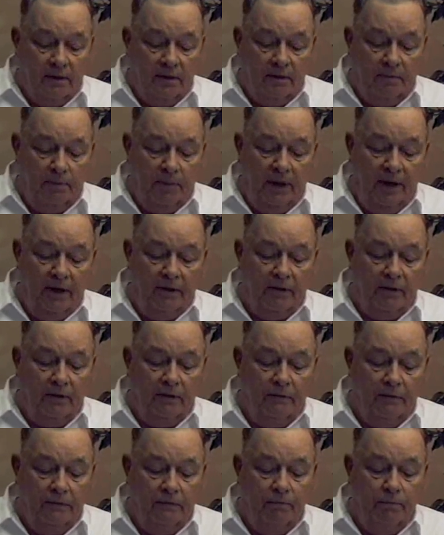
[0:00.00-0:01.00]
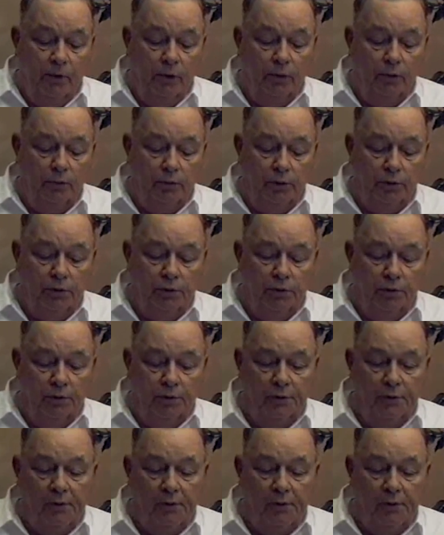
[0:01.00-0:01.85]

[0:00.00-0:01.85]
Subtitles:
a pair of boots.